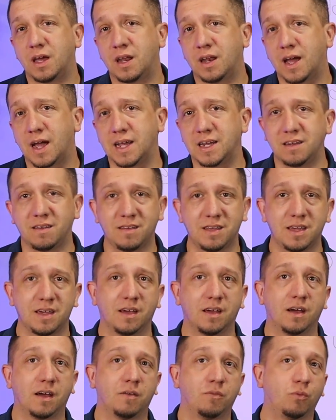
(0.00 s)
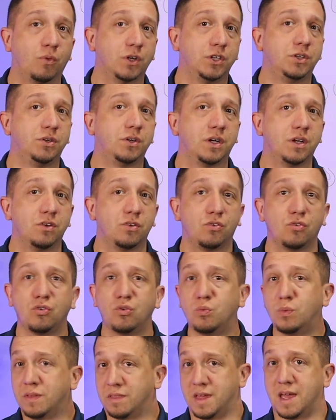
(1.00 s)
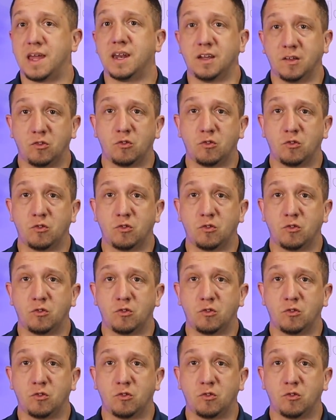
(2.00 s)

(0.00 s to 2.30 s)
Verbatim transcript: an idea of what you can do with any